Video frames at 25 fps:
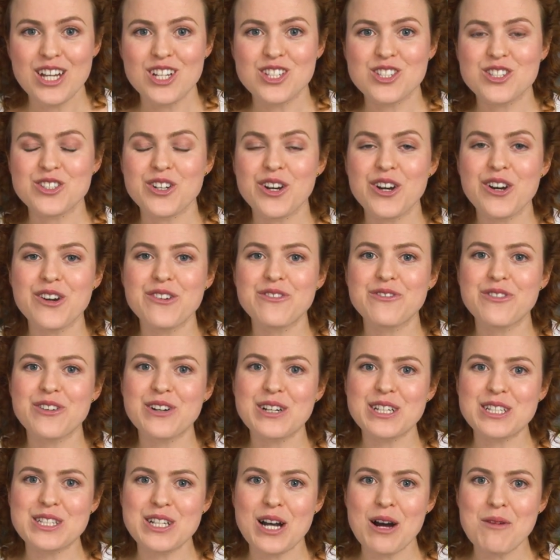So, for
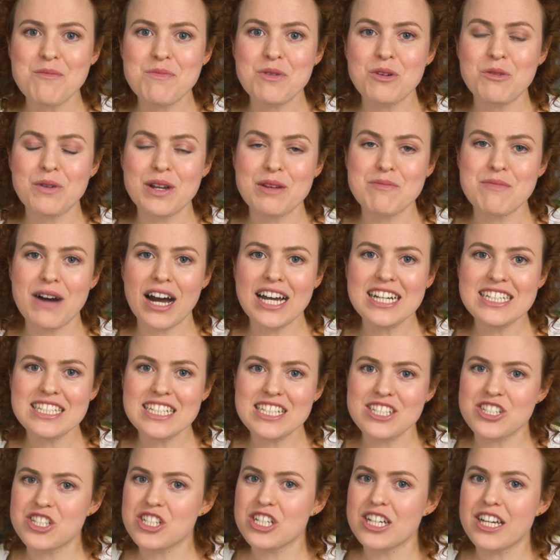example, when my
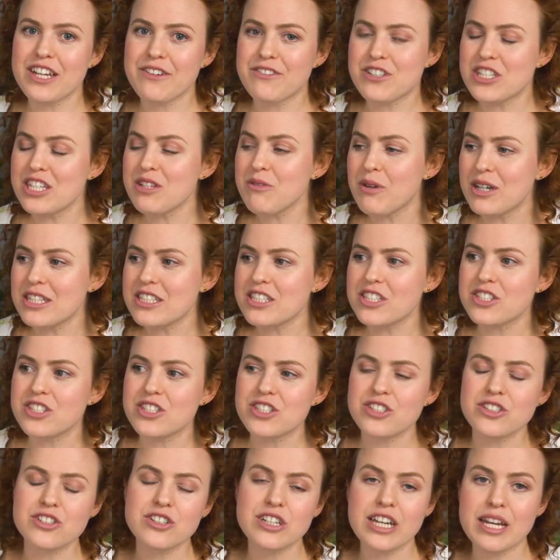teacher, if she wanted
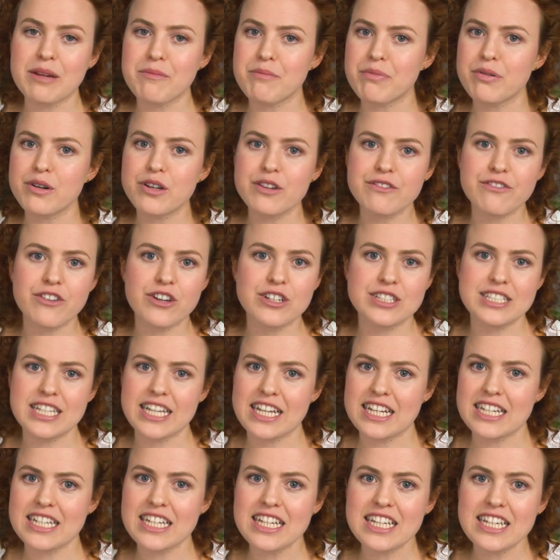to improve her
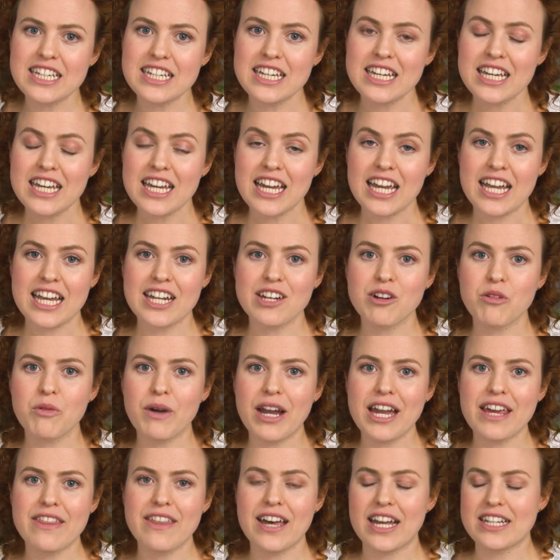technique in a
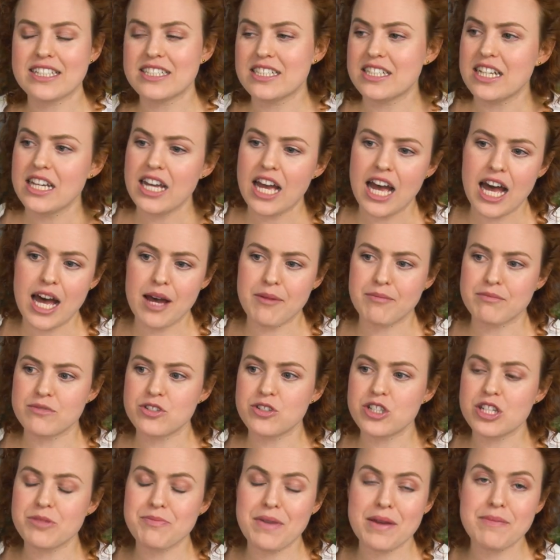way that um,
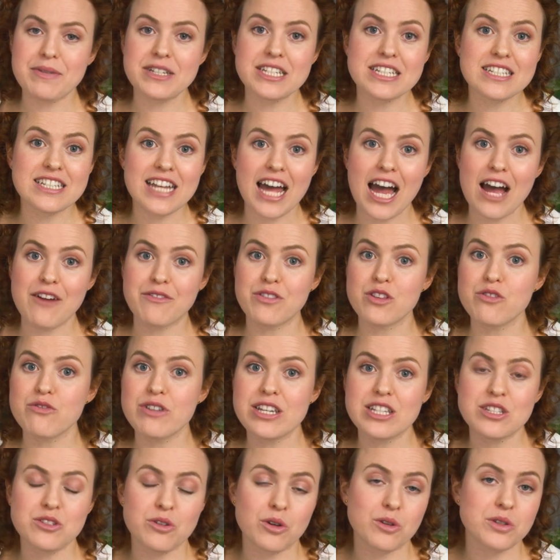she maybe didn't have the
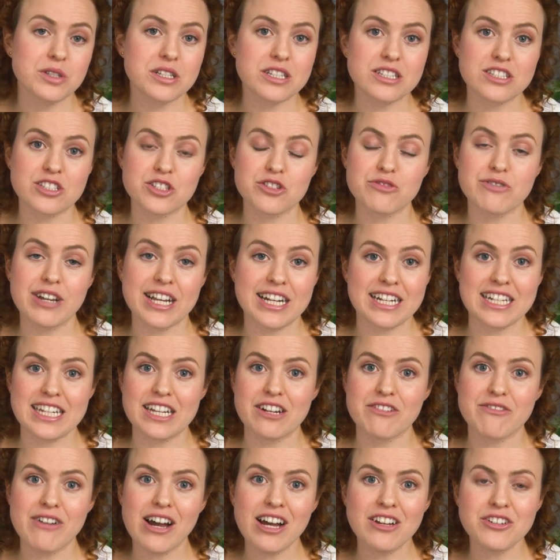resources
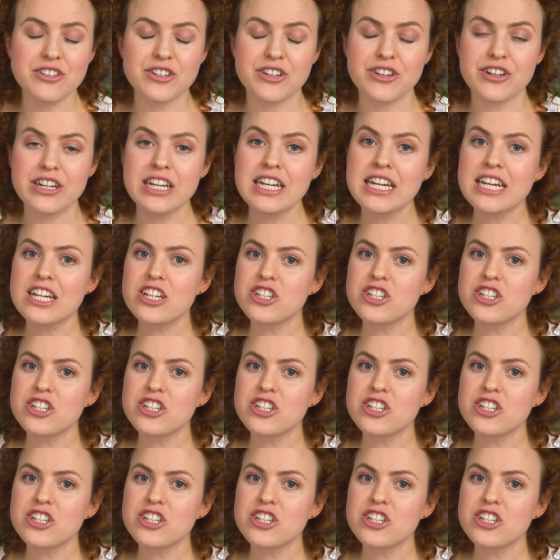directly around her,